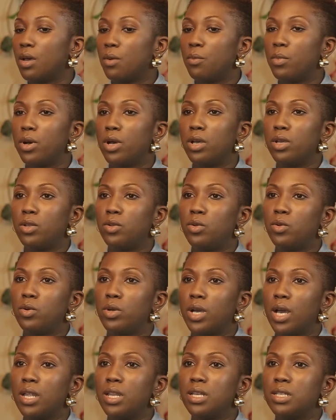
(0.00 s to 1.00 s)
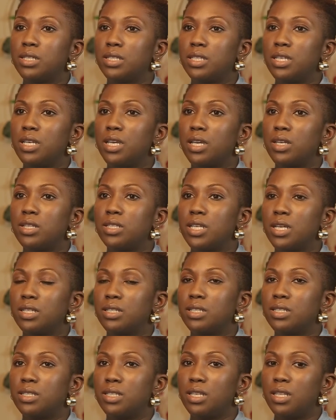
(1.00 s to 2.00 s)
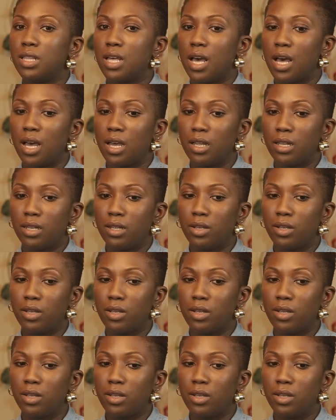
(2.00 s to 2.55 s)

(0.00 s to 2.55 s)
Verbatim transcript: But you kind of see and you tend to see that,